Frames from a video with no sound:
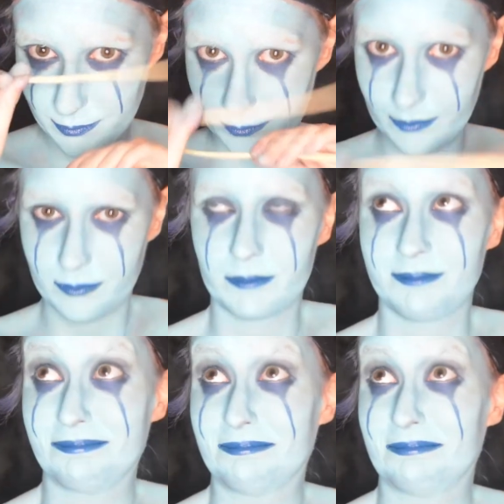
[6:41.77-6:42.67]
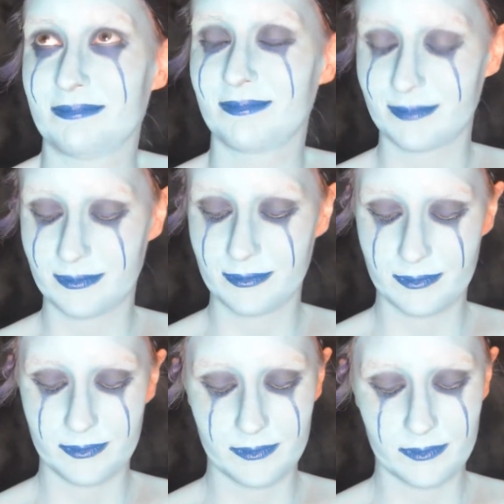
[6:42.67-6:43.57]
These are just
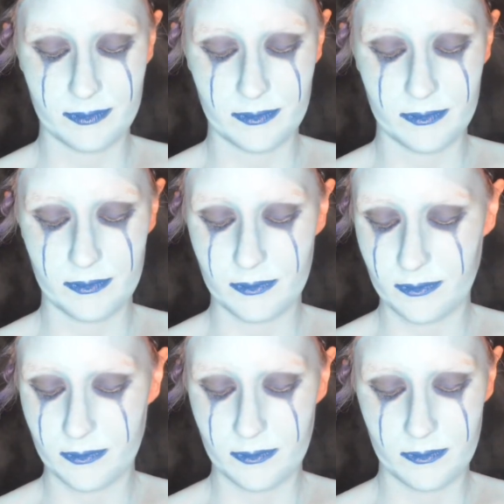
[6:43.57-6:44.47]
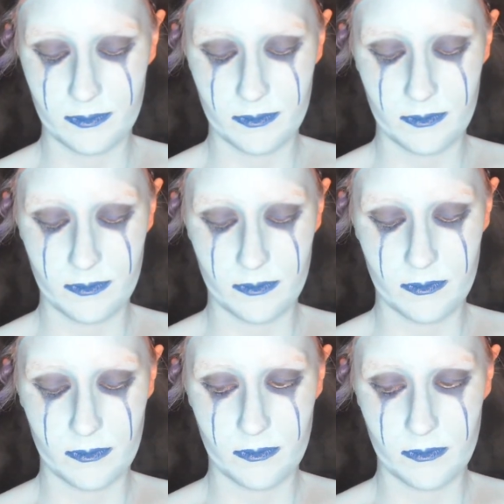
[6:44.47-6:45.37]
literally spare
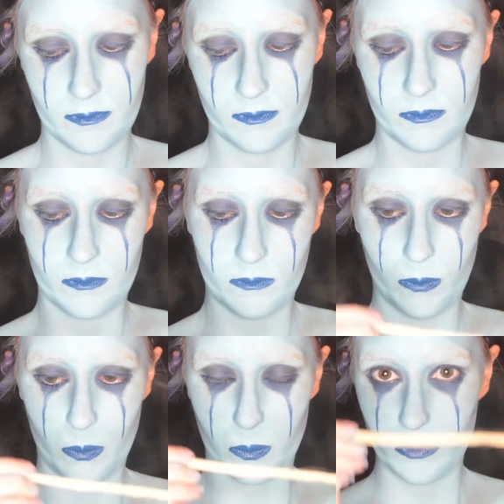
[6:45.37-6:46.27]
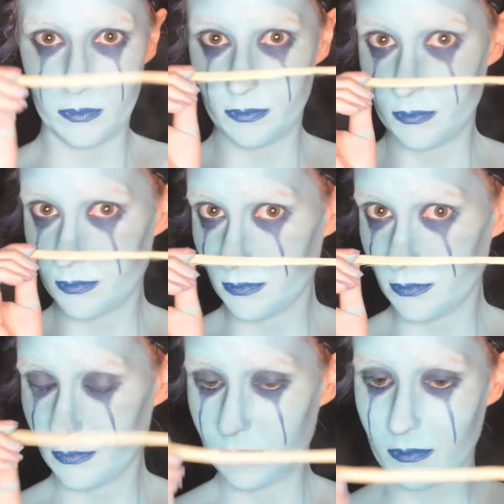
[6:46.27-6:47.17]
strands of
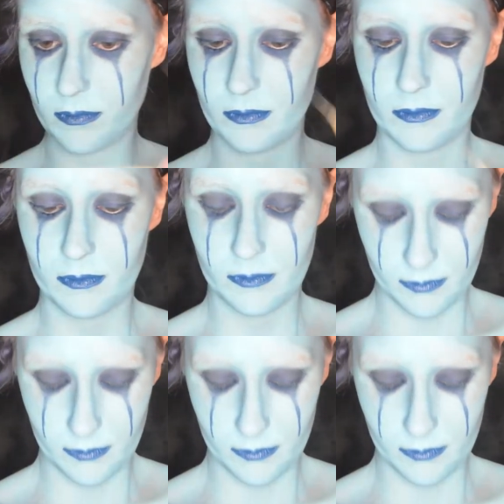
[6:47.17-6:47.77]
my wig that I cut